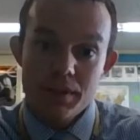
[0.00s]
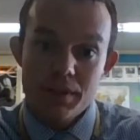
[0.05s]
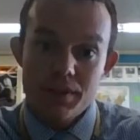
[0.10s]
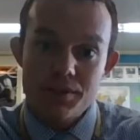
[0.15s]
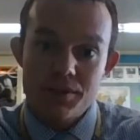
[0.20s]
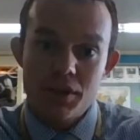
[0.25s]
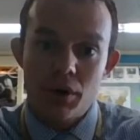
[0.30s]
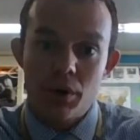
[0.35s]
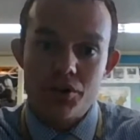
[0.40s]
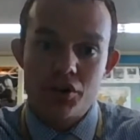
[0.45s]

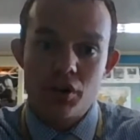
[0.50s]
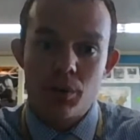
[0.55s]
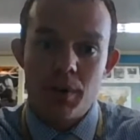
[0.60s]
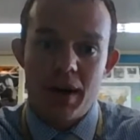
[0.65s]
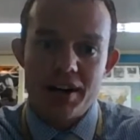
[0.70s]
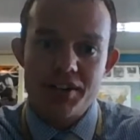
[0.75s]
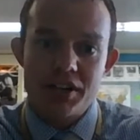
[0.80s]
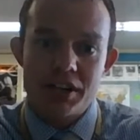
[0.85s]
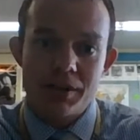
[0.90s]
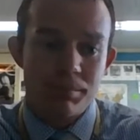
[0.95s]
So as you're
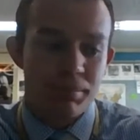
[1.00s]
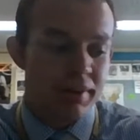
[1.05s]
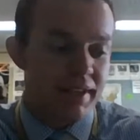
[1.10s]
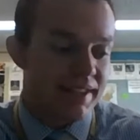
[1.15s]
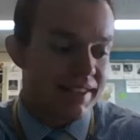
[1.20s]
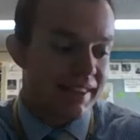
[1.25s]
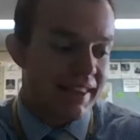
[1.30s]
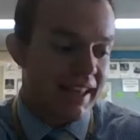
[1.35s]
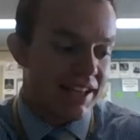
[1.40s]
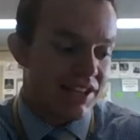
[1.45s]
watching,
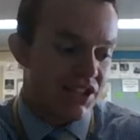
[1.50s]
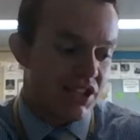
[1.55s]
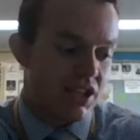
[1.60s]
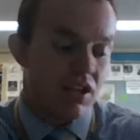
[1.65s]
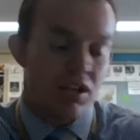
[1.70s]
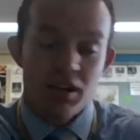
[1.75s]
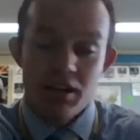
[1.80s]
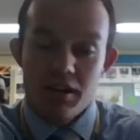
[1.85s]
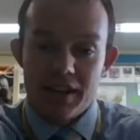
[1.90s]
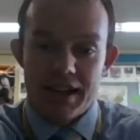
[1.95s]
please list
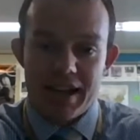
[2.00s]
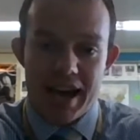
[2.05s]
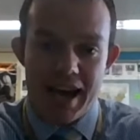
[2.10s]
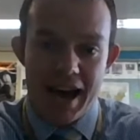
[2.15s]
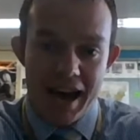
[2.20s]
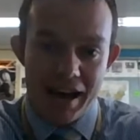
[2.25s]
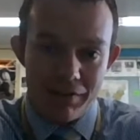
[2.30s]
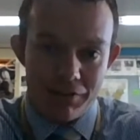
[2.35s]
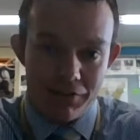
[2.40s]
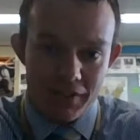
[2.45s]
the
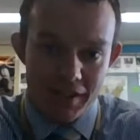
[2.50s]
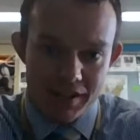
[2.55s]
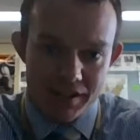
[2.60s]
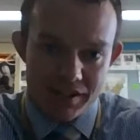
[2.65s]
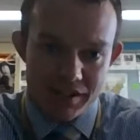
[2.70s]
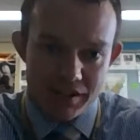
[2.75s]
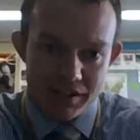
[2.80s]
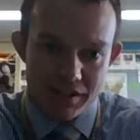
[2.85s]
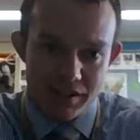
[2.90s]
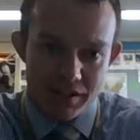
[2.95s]
conflicts